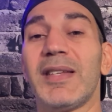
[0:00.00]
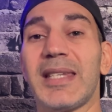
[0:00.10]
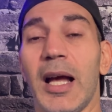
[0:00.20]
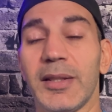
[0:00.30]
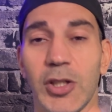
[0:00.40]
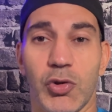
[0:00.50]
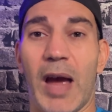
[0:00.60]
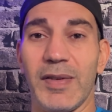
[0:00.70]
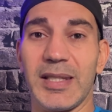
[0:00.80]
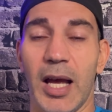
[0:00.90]
Kelce.
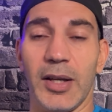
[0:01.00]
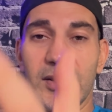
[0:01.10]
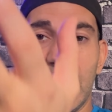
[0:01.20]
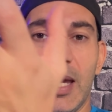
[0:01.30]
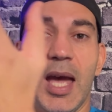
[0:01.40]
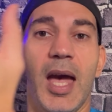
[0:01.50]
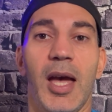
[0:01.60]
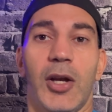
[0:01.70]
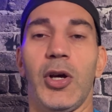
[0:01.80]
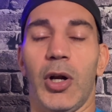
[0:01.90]
Travis Kelce
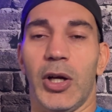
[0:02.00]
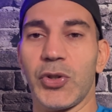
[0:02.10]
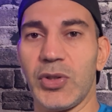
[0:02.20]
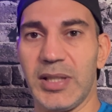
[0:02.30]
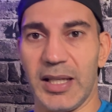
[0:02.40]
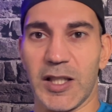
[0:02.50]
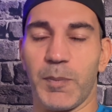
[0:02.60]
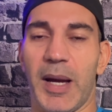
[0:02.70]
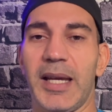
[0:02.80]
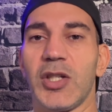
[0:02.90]
could also see a
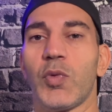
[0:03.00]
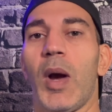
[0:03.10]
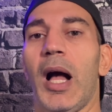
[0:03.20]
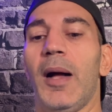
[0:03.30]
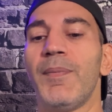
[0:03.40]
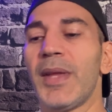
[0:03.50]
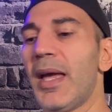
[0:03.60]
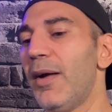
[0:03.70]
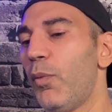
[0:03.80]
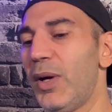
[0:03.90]
spike as well.
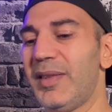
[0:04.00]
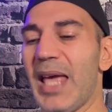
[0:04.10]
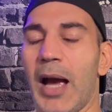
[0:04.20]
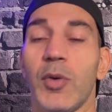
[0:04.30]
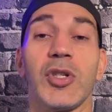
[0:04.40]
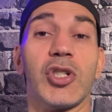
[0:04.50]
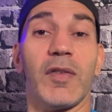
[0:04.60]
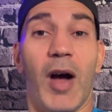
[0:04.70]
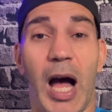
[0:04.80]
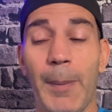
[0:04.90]
With the acquisition of
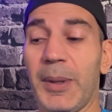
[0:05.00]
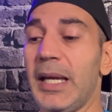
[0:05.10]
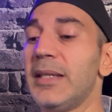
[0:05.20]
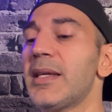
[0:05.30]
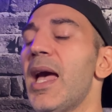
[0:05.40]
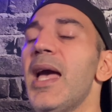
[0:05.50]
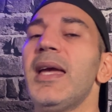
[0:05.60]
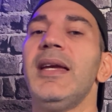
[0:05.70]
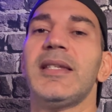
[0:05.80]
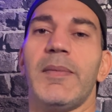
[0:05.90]
Hopkins,
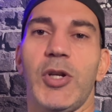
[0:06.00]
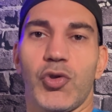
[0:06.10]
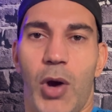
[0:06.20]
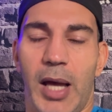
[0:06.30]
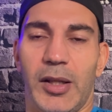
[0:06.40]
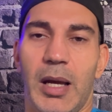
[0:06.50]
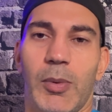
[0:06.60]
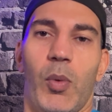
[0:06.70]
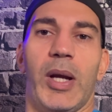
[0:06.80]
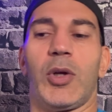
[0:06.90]
he's going to be drawing the
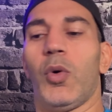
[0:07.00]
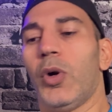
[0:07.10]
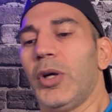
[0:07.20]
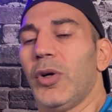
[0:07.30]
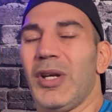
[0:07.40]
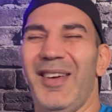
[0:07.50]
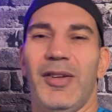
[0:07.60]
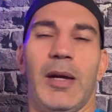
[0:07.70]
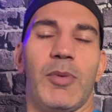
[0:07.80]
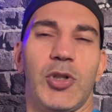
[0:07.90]
#1 corner or
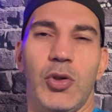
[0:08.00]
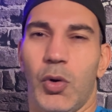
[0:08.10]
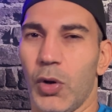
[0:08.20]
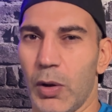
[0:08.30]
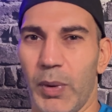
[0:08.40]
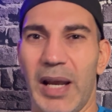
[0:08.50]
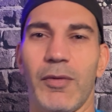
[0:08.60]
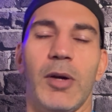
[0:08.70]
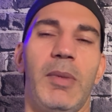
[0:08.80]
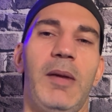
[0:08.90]
even #2 corner,
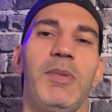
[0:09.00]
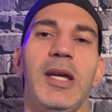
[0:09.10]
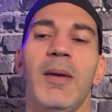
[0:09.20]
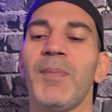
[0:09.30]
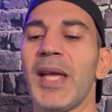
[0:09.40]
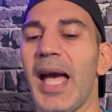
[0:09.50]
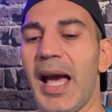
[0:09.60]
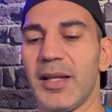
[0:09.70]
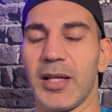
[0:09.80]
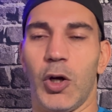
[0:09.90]
whatever it may be,
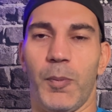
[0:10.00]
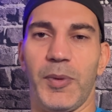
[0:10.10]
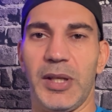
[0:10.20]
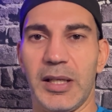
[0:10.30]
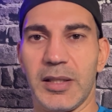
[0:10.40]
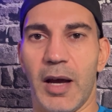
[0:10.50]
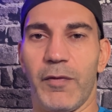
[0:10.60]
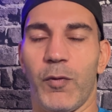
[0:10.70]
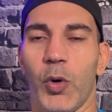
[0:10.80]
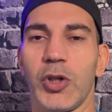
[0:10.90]
and it's going to open things up
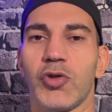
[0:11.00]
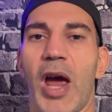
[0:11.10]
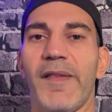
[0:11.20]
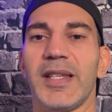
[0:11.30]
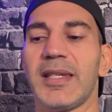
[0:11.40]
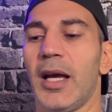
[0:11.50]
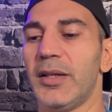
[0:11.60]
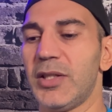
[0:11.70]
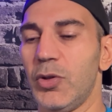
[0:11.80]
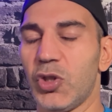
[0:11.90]
for Travis
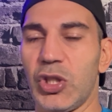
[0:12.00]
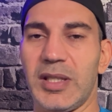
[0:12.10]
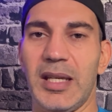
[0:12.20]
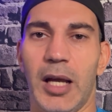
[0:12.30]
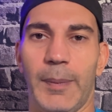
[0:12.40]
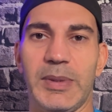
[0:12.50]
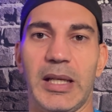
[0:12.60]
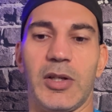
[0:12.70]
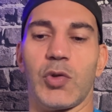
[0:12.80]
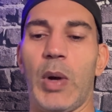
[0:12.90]
Kelce, who should see an
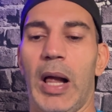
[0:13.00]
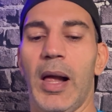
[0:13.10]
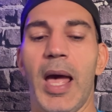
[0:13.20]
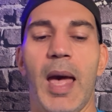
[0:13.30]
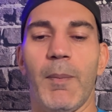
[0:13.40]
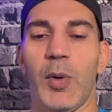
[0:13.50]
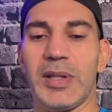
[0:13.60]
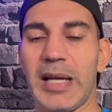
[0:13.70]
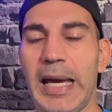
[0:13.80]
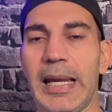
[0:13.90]
uptick as well. But with
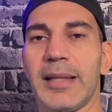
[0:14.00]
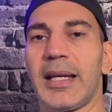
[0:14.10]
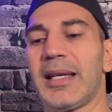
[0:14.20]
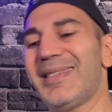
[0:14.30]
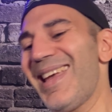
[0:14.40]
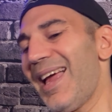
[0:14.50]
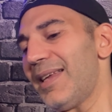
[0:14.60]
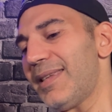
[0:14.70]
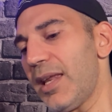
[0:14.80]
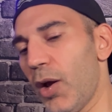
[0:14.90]
tight ends, like I
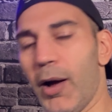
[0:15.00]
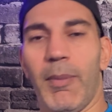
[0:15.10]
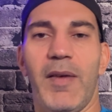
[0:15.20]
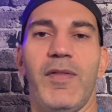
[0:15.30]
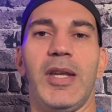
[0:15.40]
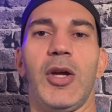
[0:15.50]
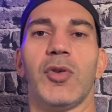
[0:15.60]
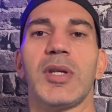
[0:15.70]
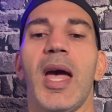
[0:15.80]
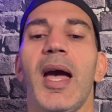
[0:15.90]
say in all my
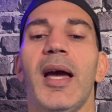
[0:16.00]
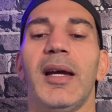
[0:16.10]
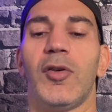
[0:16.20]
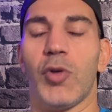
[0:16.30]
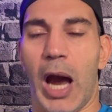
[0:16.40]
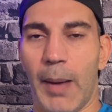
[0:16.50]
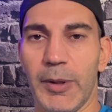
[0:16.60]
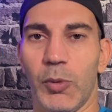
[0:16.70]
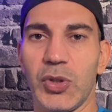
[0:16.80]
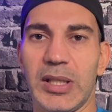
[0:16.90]
videos, grab
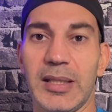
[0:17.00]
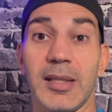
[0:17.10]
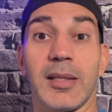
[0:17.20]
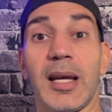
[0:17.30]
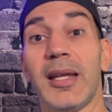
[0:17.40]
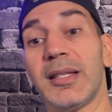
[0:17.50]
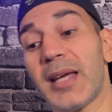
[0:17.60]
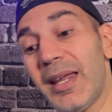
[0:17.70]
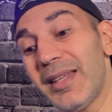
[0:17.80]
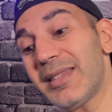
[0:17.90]
the most consistent tight end. The
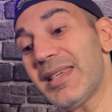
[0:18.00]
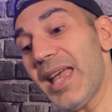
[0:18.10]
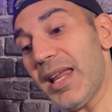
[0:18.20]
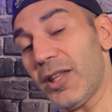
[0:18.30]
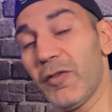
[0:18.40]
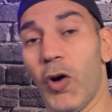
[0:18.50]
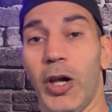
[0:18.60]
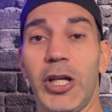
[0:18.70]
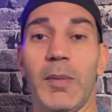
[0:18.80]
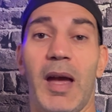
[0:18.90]
tight end is getting the
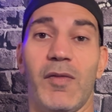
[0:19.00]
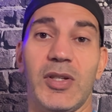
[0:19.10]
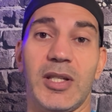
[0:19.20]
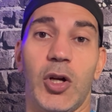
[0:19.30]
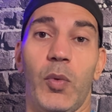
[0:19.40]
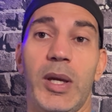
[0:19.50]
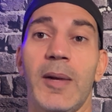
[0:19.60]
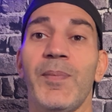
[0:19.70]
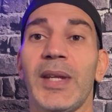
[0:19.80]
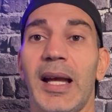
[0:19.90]
volume every single
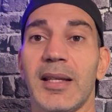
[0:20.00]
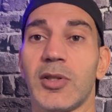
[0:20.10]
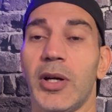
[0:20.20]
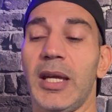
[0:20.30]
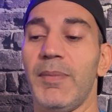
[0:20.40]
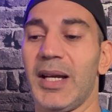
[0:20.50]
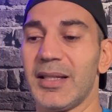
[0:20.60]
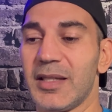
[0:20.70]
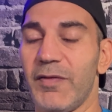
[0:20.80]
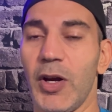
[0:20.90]
week, and start him
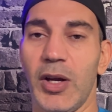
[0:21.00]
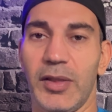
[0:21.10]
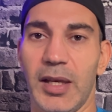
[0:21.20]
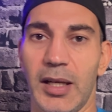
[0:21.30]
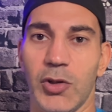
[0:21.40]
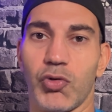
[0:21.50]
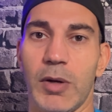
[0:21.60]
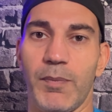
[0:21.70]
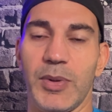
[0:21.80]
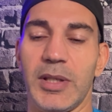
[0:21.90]
because it's a very thin and
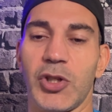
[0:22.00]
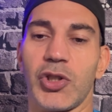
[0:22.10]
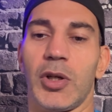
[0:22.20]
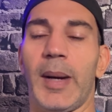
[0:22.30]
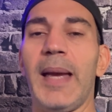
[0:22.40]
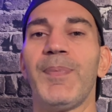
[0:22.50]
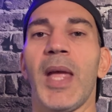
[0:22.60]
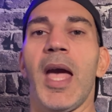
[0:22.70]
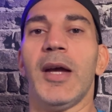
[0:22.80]
trim position, all right?